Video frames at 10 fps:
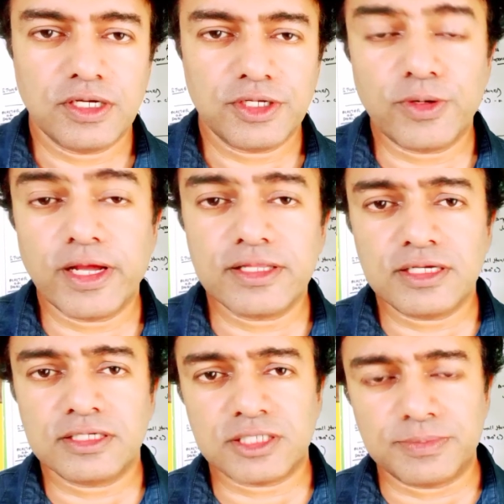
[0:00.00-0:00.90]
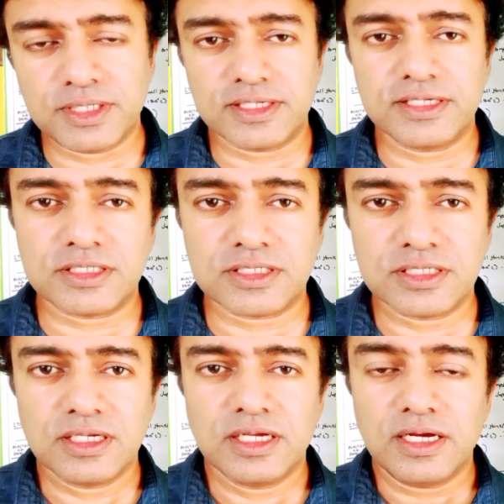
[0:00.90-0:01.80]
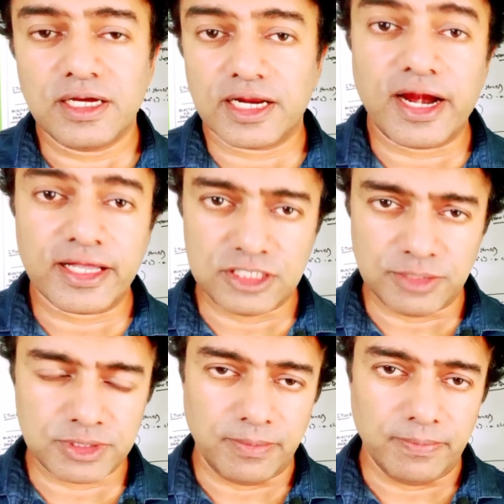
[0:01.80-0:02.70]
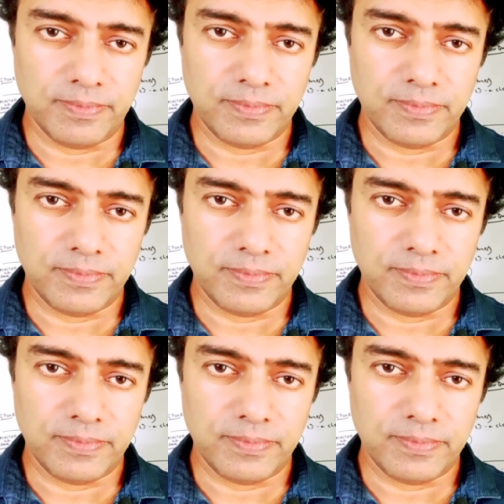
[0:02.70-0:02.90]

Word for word: Today the subject is regarding gypsum.